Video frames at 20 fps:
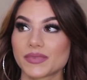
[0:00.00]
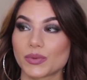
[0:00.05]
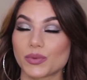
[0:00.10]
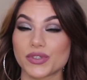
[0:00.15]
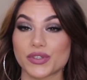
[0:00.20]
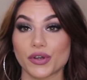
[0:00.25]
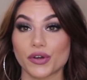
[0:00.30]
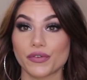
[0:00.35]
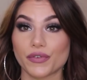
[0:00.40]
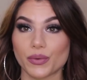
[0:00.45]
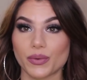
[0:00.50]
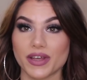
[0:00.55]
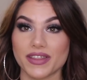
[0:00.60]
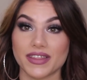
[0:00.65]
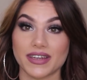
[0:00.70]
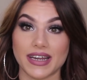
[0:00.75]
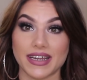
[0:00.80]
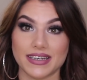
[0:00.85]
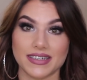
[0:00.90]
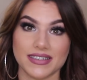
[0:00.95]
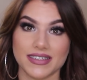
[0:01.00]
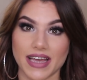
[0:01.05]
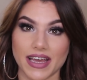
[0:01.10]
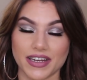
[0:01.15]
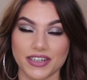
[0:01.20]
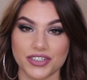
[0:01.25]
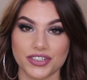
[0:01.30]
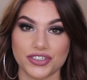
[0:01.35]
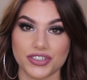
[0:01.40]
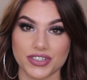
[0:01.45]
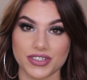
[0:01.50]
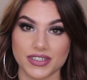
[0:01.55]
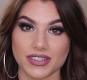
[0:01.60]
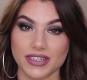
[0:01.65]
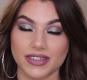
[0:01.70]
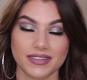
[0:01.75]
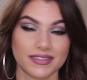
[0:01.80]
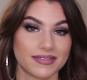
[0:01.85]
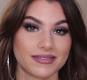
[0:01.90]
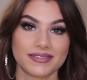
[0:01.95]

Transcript: was over with and I decided to just